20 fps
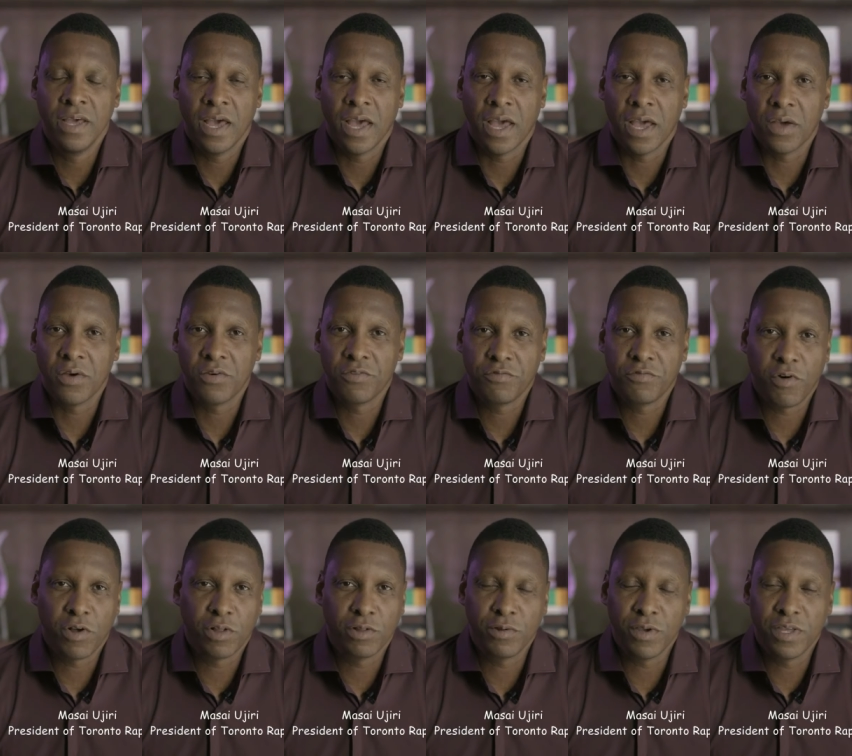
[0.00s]
uh,
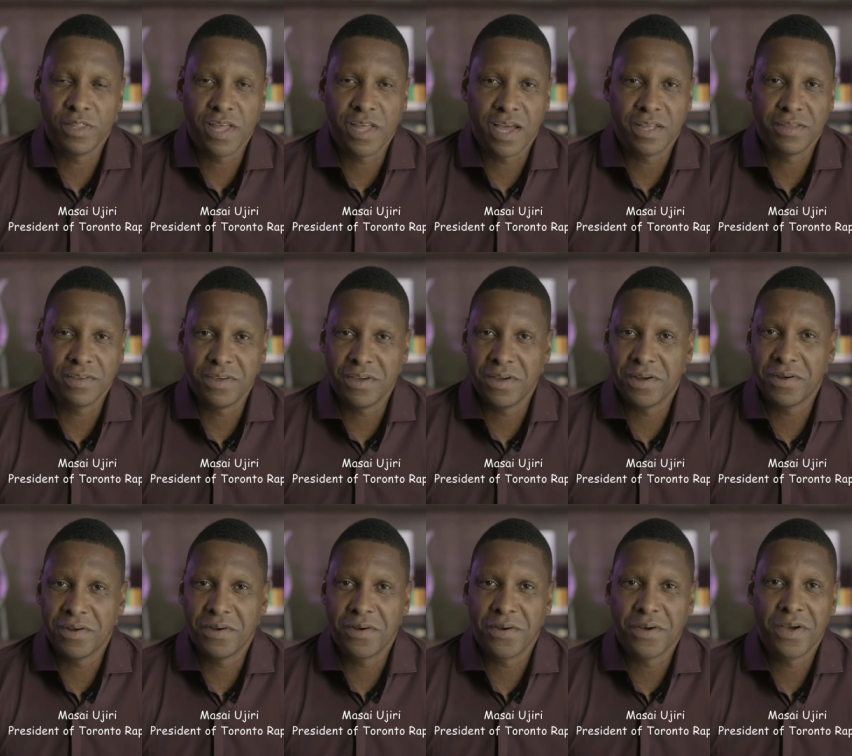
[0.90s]
following that
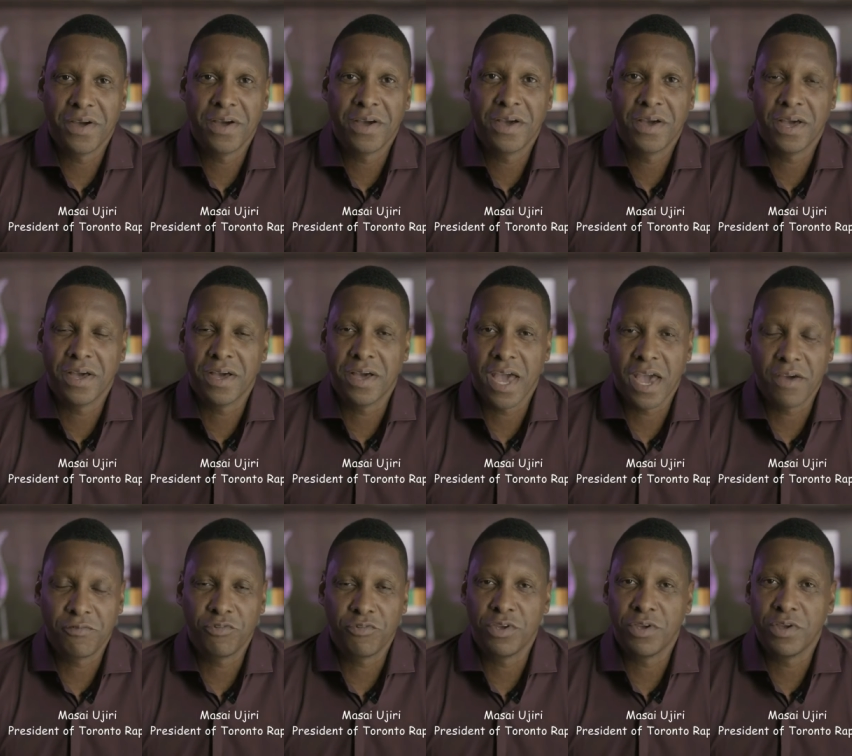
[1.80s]
year uh,
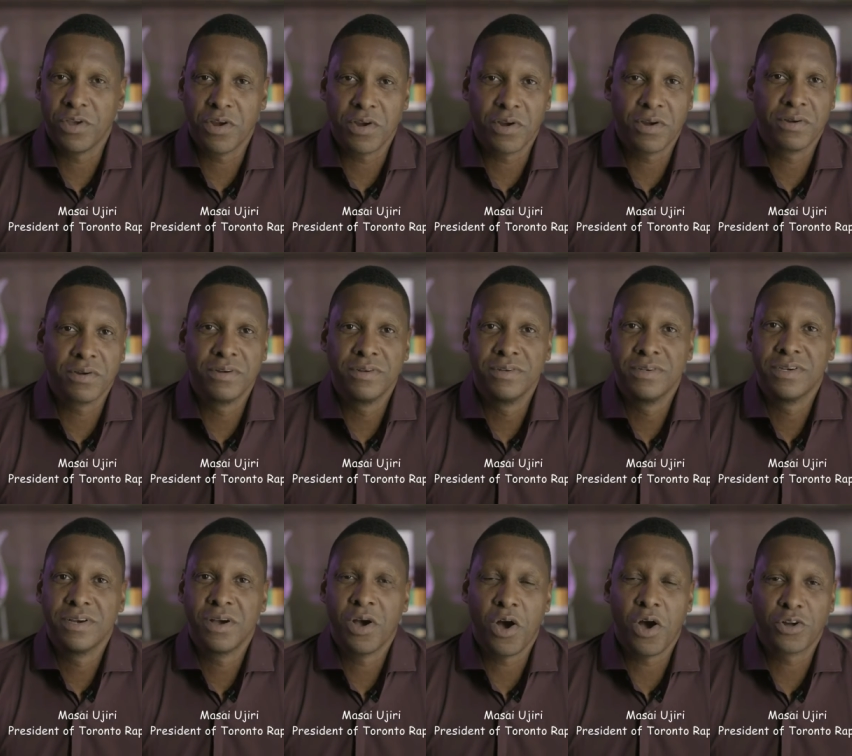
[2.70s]
every year,
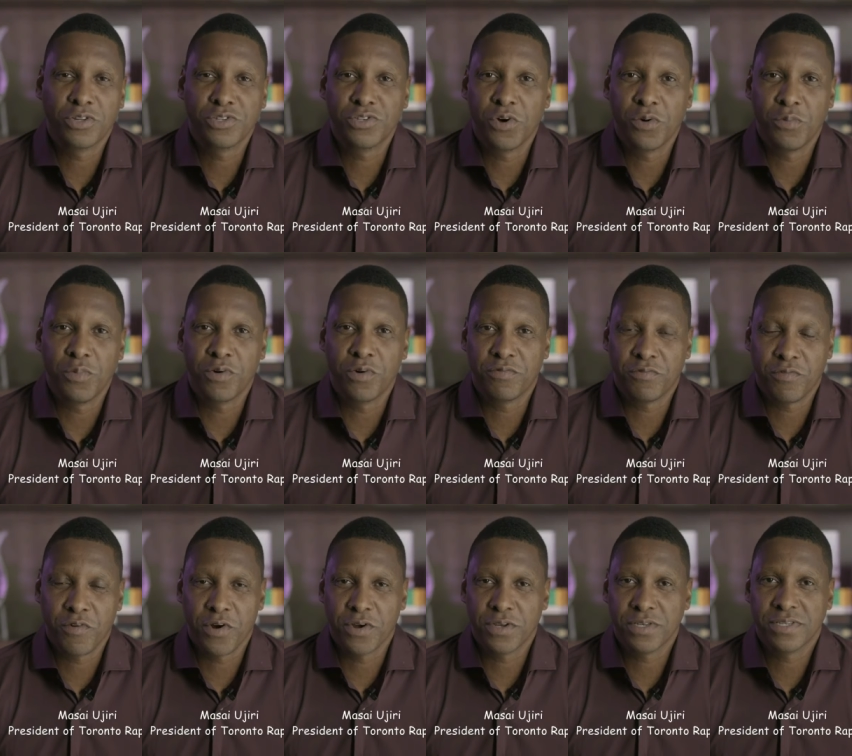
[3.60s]
October
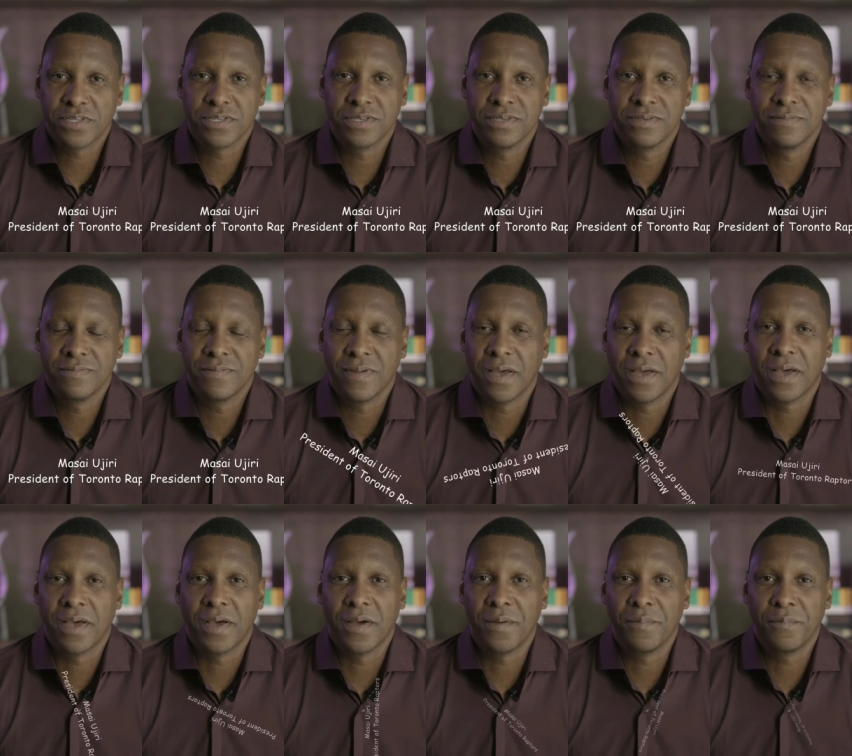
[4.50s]
1st.
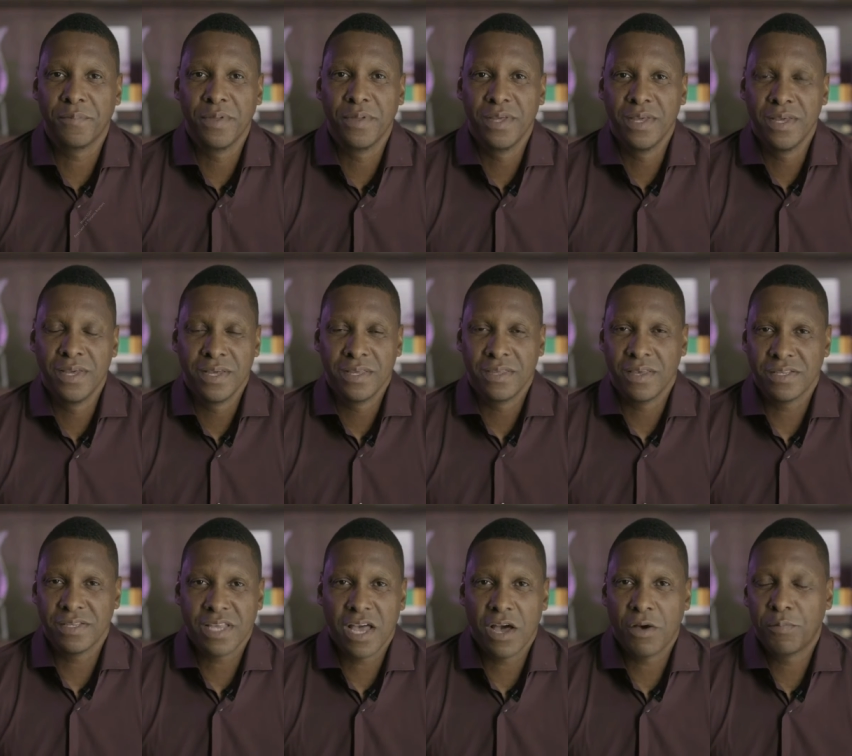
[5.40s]
Um,
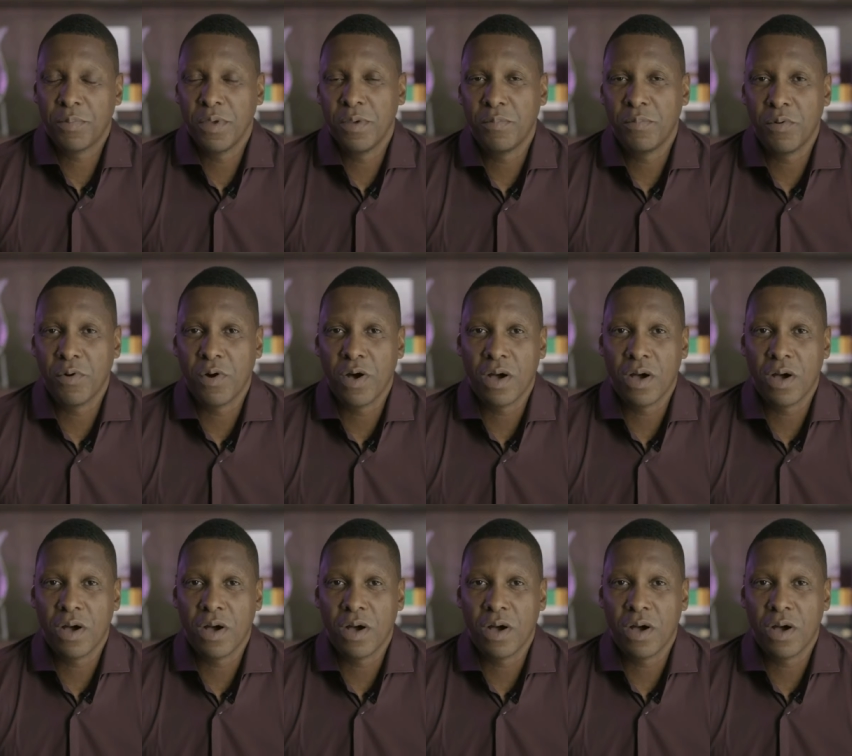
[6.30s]
just how people